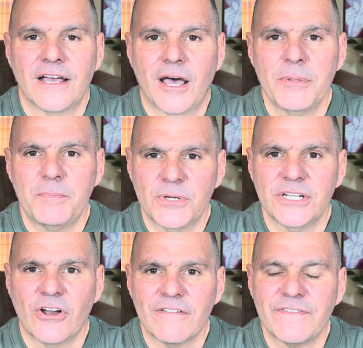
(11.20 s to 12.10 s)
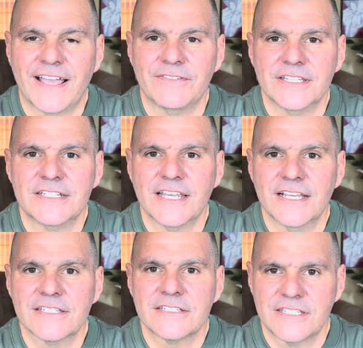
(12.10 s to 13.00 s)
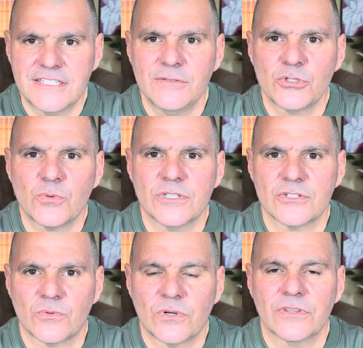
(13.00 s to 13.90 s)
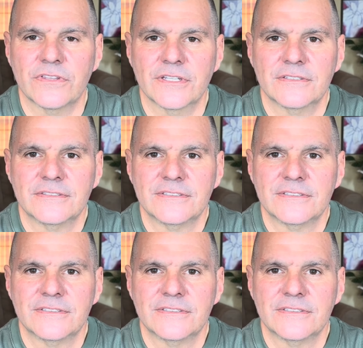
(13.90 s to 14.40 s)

I'll be putting all 5 to the test to see which ones are worth it.